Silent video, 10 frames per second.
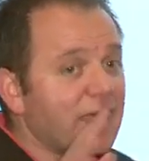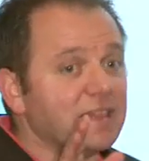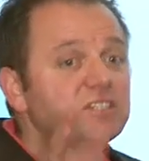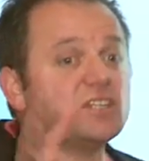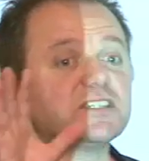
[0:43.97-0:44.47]
And
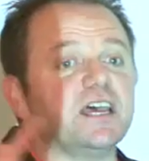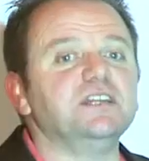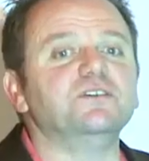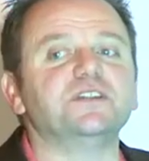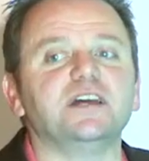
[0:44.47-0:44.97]
let's just say
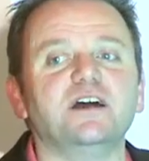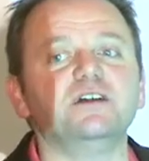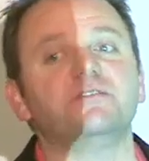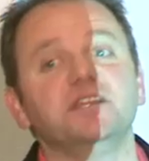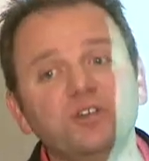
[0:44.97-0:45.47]
you're the
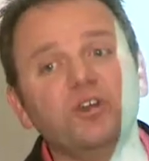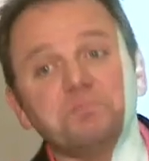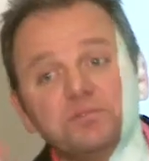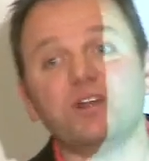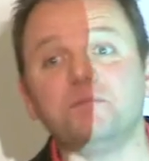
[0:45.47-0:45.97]
owner and you're
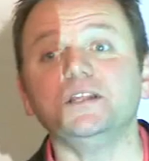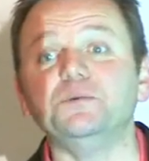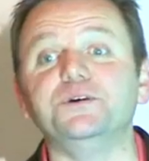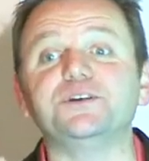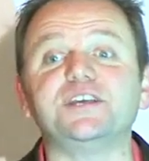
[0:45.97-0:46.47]
probably
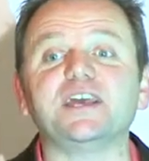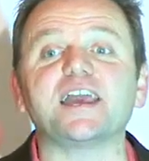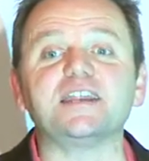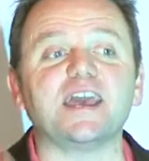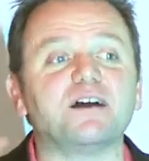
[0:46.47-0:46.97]
working
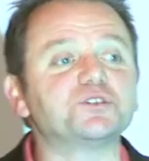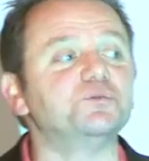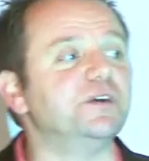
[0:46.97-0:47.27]
80 hours a